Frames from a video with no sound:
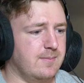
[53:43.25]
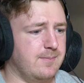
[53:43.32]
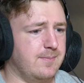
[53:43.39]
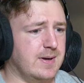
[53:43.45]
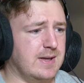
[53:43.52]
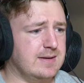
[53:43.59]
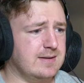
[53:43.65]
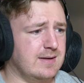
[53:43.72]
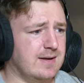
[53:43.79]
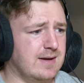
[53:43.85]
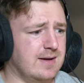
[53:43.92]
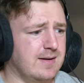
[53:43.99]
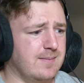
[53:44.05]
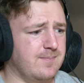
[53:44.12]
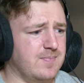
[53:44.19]
But
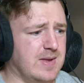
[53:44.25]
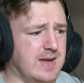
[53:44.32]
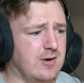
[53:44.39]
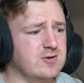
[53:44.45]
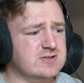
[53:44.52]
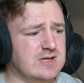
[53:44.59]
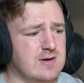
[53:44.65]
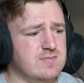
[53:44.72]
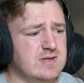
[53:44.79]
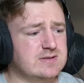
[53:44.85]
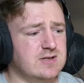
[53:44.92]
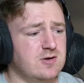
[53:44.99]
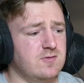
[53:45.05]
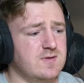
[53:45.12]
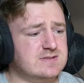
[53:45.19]
I would like
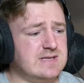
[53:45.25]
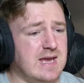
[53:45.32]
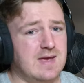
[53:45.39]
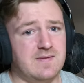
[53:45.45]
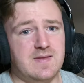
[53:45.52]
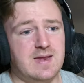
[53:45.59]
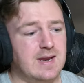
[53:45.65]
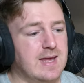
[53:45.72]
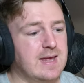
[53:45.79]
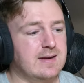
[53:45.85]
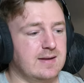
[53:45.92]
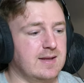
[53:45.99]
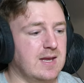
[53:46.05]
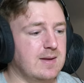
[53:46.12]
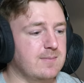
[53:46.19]
to do this and
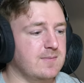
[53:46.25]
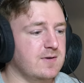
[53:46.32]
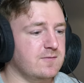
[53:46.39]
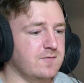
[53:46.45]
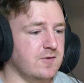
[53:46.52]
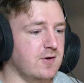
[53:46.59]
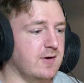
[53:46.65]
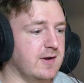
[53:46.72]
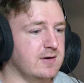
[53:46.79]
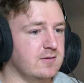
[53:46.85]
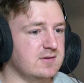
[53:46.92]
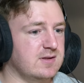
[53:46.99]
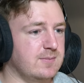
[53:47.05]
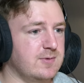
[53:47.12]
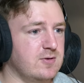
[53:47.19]
a game for our
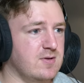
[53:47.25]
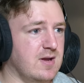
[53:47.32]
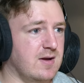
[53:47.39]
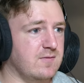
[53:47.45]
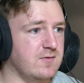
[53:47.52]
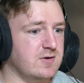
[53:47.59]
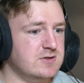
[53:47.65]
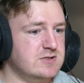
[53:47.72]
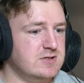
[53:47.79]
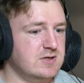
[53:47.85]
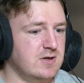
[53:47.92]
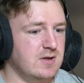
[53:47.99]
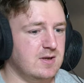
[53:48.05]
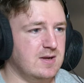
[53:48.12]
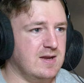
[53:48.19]
NRLW coverage,
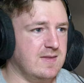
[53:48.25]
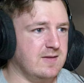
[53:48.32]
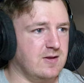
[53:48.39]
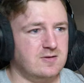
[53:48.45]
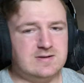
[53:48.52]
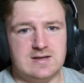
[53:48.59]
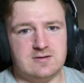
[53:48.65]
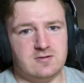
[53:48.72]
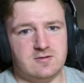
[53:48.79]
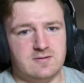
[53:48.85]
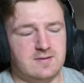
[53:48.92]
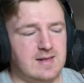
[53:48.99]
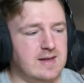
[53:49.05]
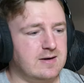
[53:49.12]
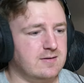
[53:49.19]
and I'll take a look at
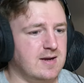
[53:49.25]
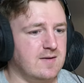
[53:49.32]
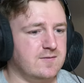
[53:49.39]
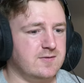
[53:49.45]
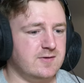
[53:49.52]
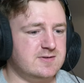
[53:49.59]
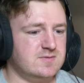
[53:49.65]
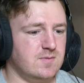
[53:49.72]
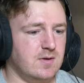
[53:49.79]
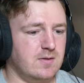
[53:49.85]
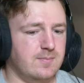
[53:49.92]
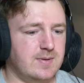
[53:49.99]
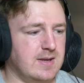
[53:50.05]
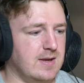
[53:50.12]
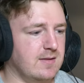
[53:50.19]
the ladder after as
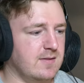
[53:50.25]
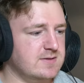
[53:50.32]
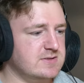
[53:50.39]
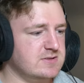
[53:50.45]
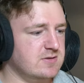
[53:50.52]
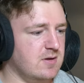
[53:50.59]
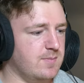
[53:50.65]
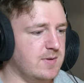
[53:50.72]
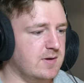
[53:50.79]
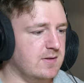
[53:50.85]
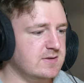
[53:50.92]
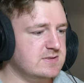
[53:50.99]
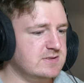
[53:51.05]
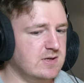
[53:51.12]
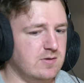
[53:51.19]
well. But yeah, let's just hop into
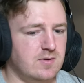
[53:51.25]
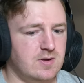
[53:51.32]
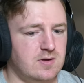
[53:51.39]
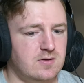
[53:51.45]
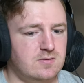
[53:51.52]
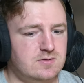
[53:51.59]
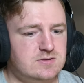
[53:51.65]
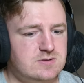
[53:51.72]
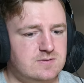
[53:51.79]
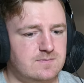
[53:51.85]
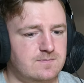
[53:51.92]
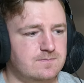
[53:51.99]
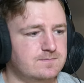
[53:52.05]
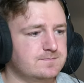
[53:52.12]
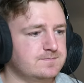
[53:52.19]
this, see how it goes.
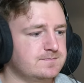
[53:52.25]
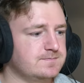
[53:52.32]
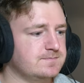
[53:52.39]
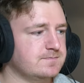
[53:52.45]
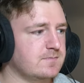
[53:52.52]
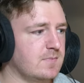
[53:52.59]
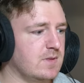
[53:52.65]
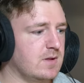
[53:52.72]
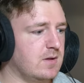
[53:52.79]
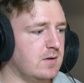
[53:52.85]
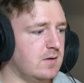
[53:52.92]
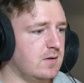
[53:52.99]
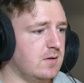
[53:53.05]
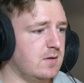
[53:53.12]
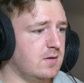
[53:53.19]

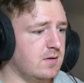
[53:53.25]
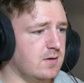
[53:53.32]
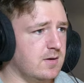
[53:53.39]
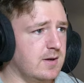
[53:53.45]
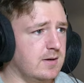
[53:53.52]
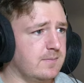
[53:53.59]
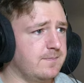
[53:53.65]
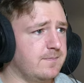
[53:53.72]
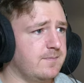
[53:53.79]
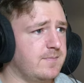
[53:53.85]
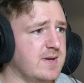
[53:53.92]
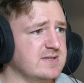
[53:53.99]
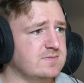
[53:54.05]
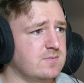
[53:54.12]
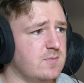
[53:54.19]
All right,
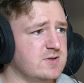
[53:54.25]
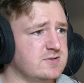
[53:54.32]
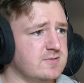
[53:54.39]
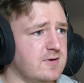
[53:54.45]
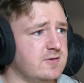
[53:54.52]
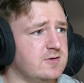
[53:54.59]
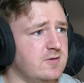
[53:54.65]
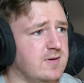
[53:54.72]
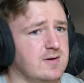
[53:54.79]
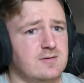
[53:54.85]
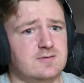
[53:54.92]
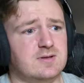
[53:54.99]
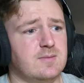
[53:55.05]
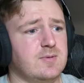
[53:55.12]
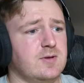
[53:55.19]
best moments round two,
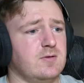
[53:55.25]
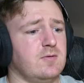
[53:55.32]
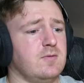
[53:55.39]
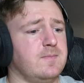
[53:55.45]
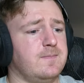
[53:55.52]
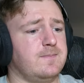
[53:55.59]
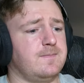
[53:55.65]
NRLW.